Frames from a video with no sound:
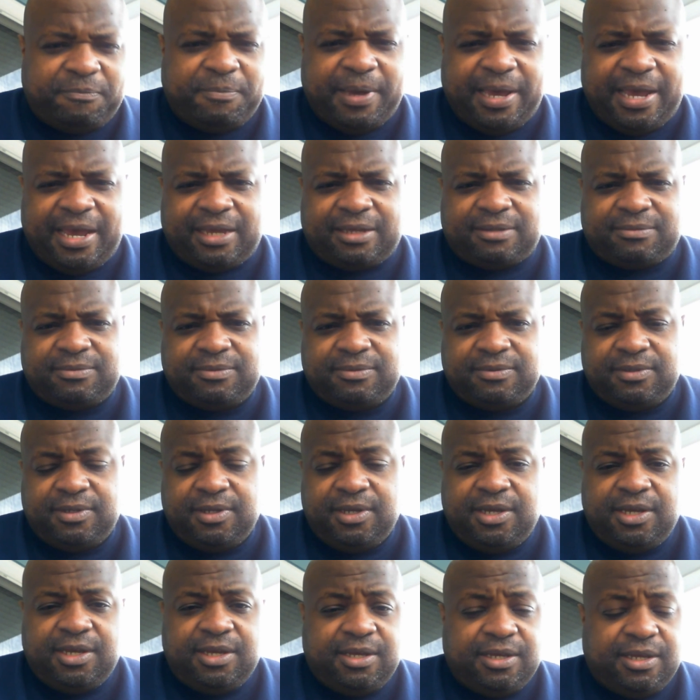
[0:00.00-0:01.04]
back
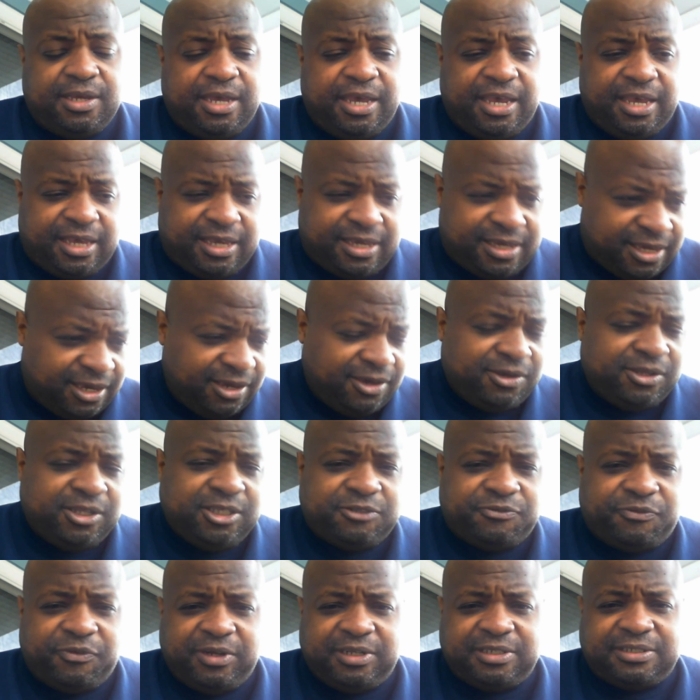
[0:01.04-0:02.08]
and kill
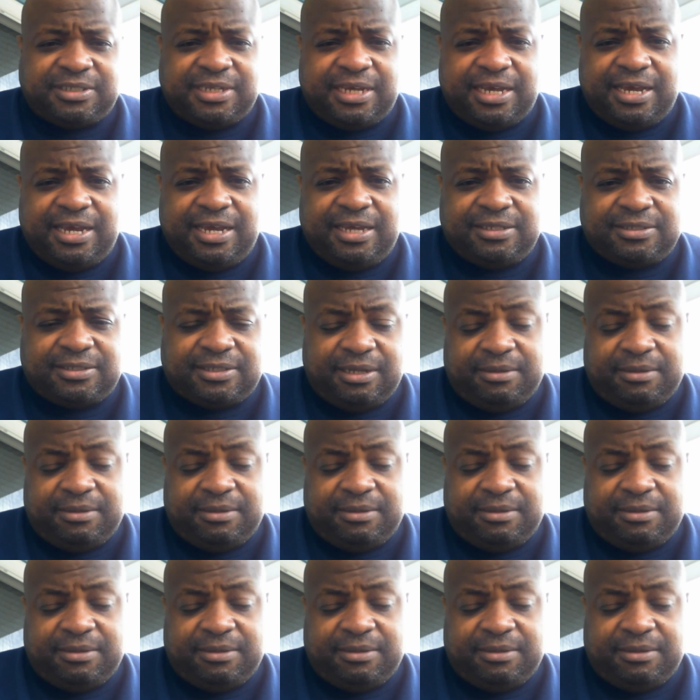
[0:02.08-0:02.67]
these Philistines.